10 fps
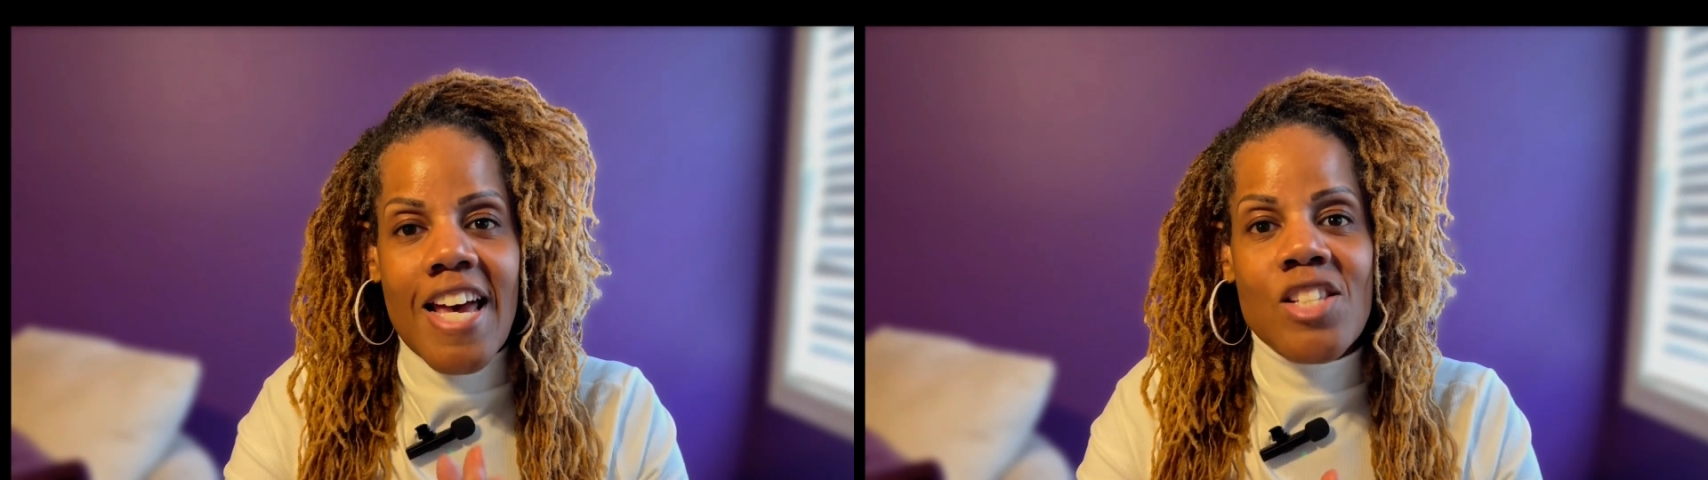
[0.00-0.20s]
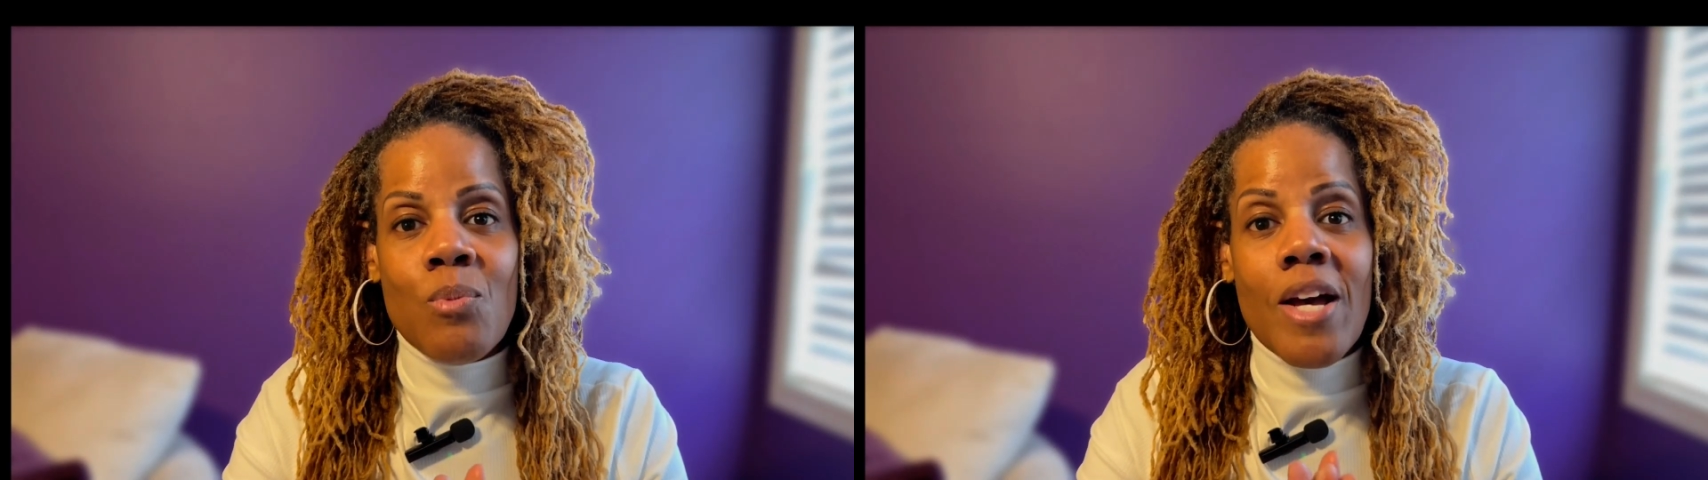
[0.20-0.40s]

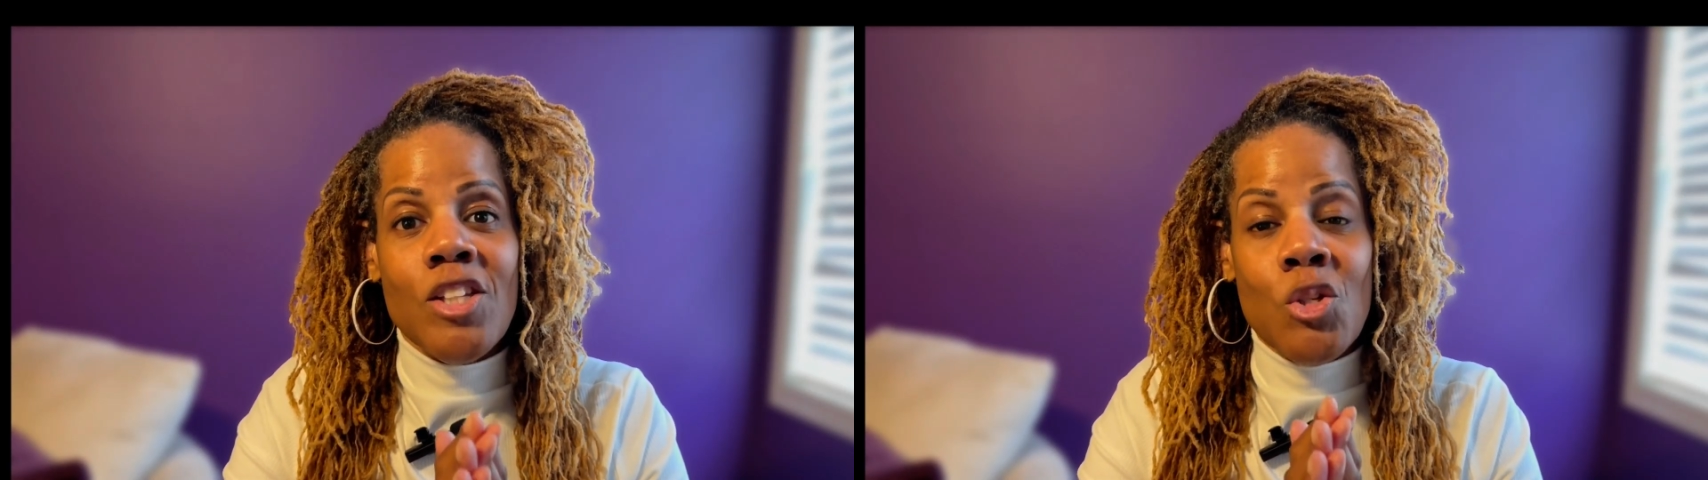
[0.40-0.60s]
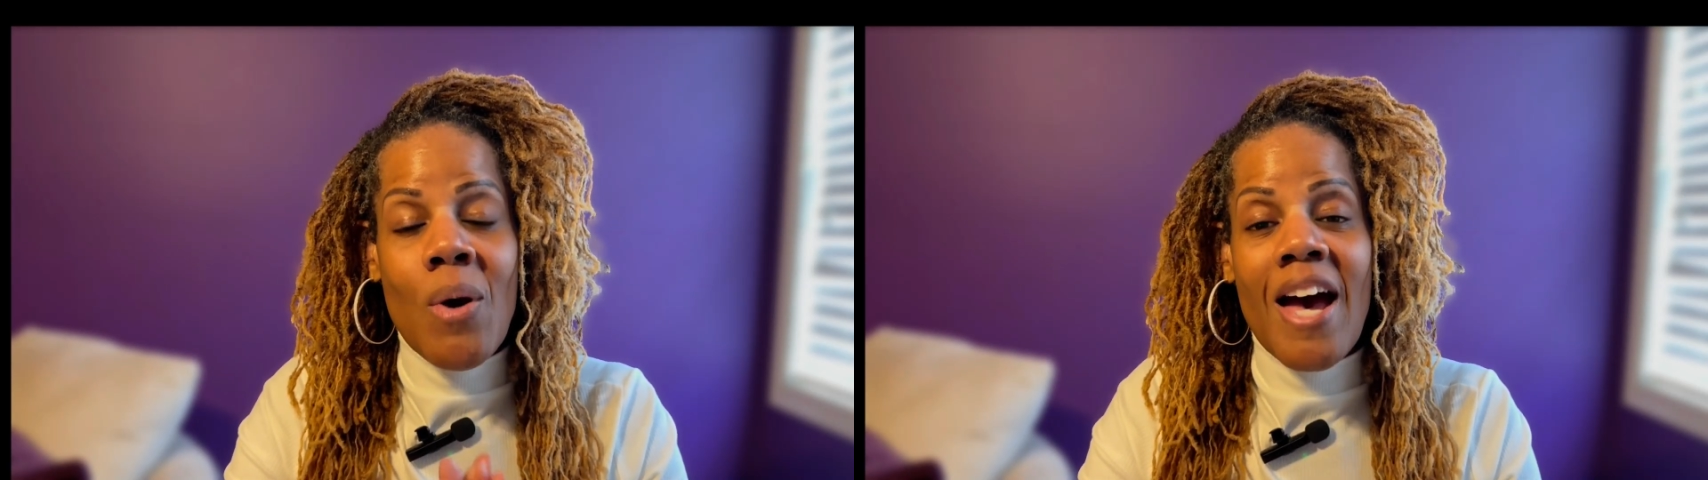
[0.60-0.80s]
that's
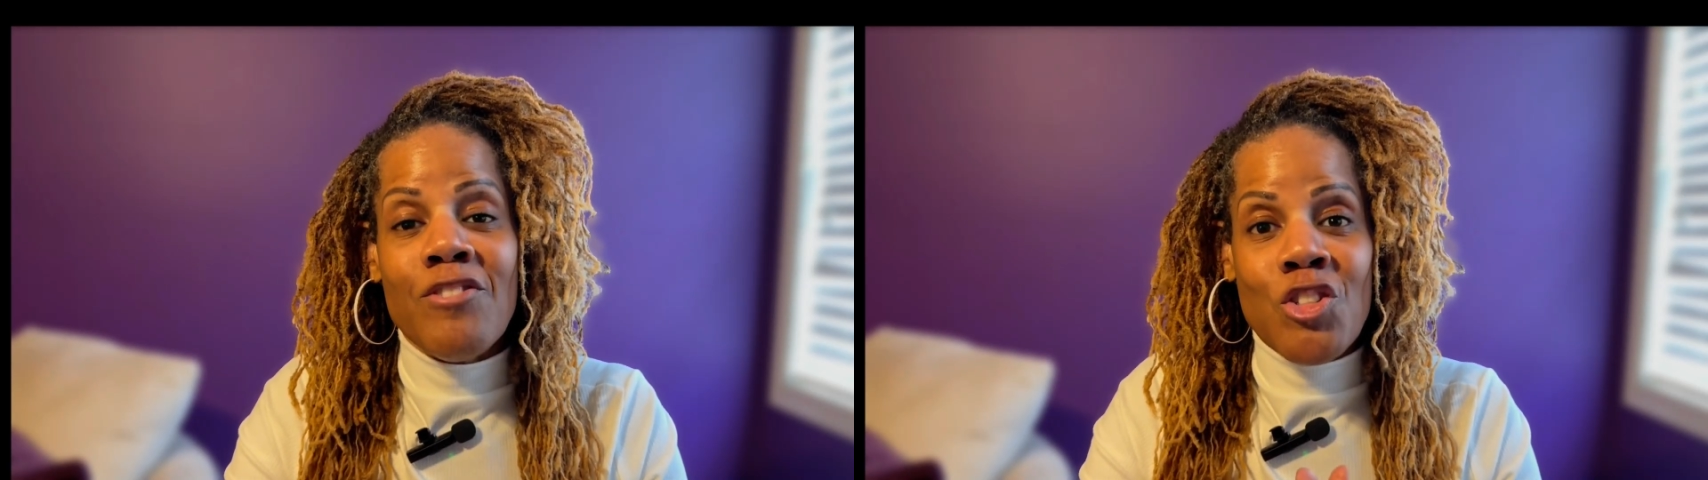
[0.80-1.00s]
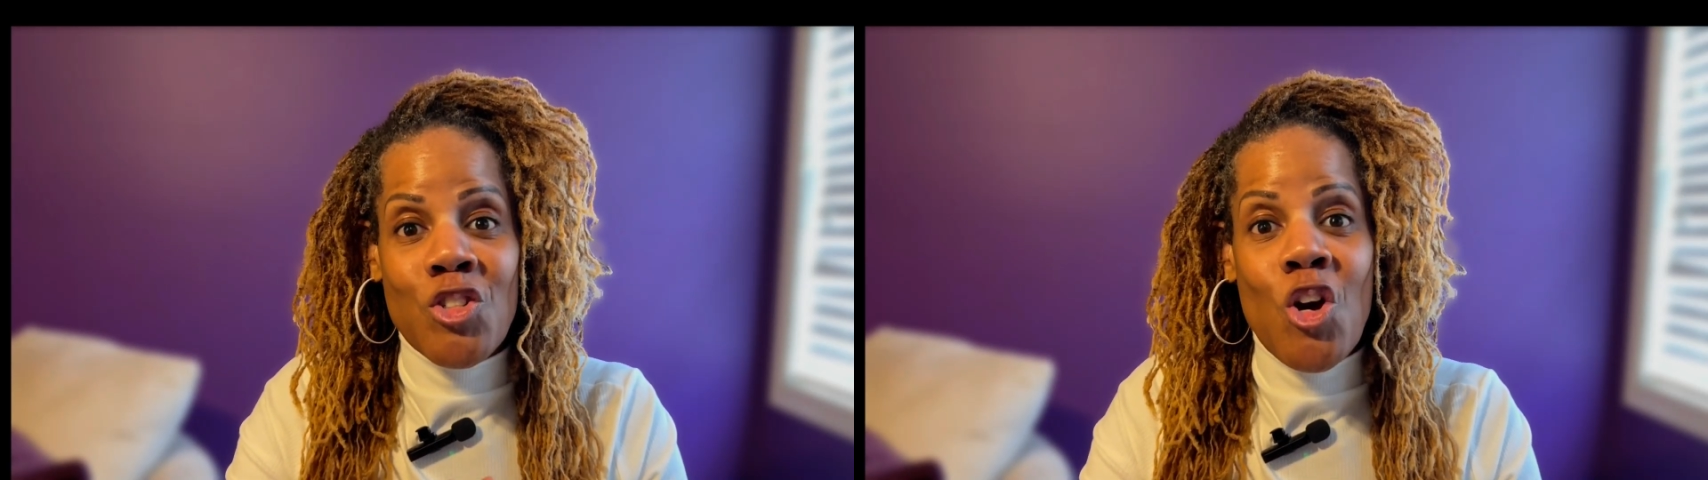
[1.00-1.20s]
why you
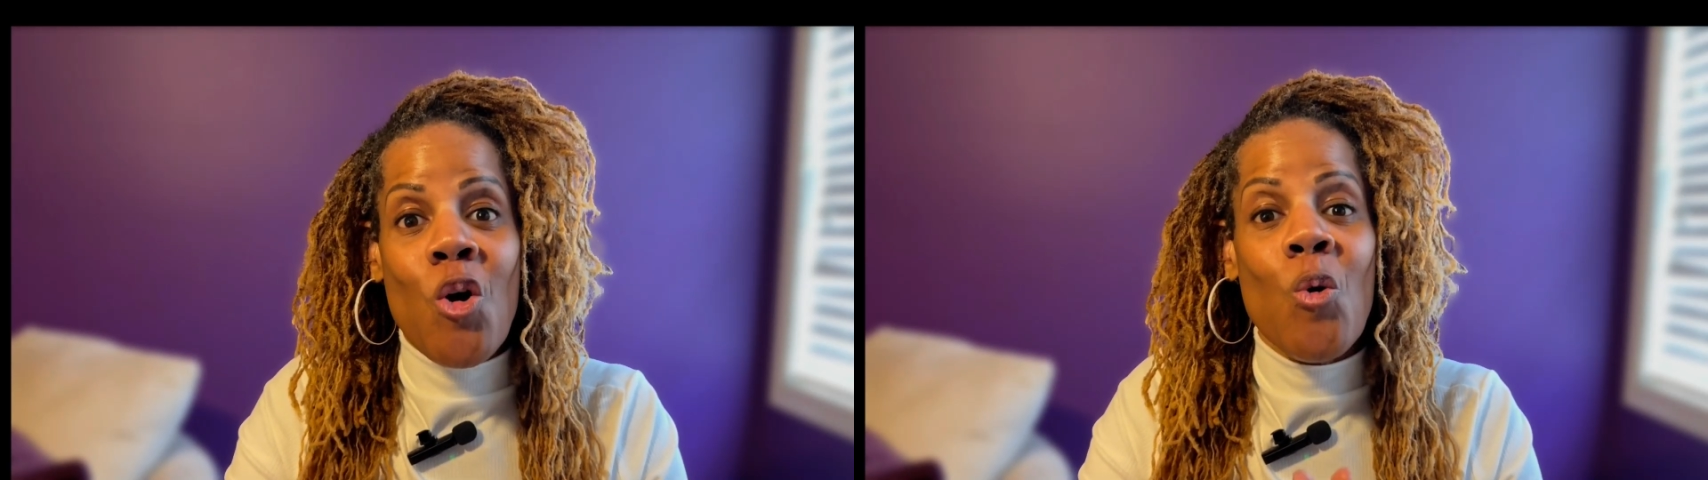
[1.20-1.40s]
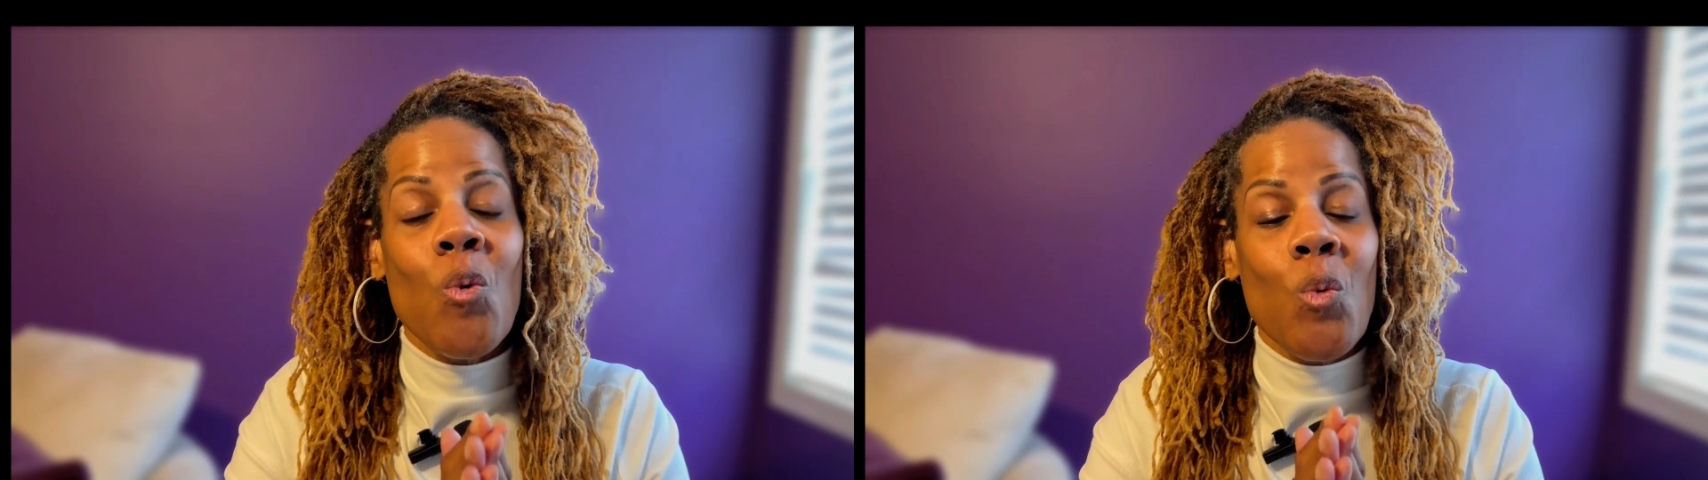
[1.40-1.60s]
have to
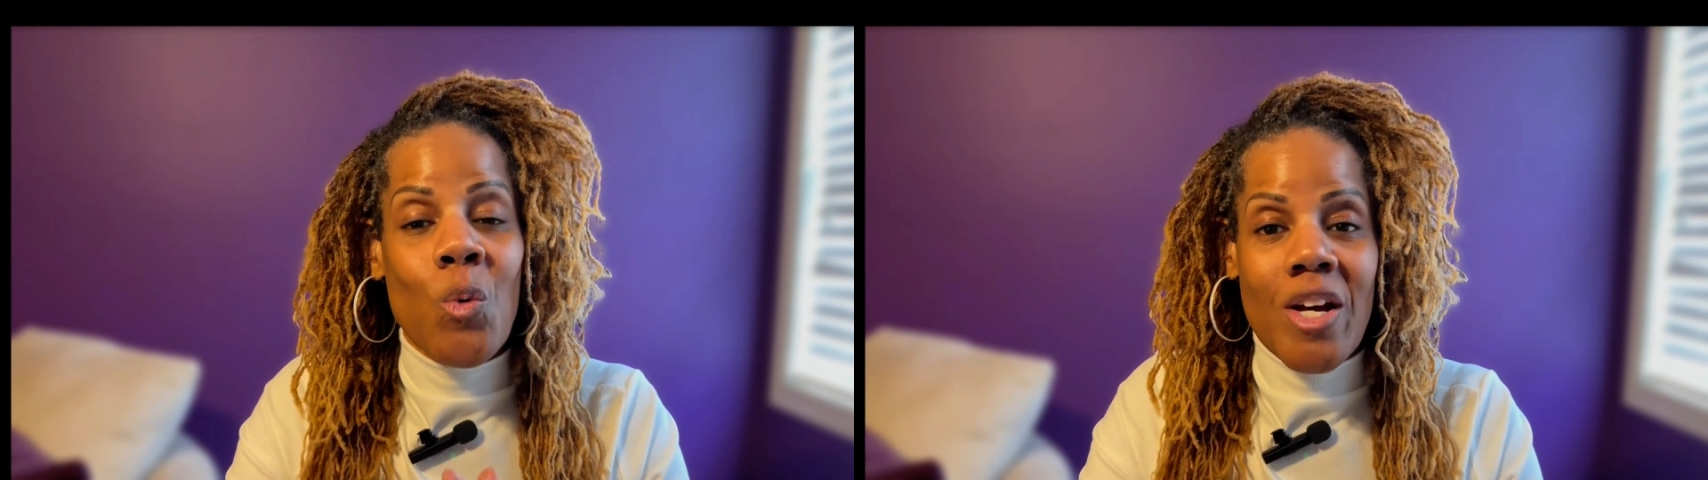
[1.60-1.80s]
know